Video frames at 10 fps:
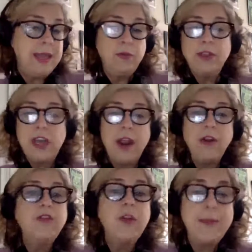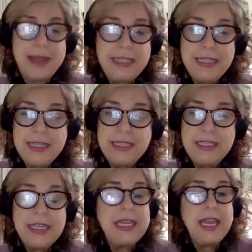retired from
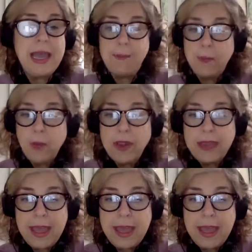AT&T, and boy,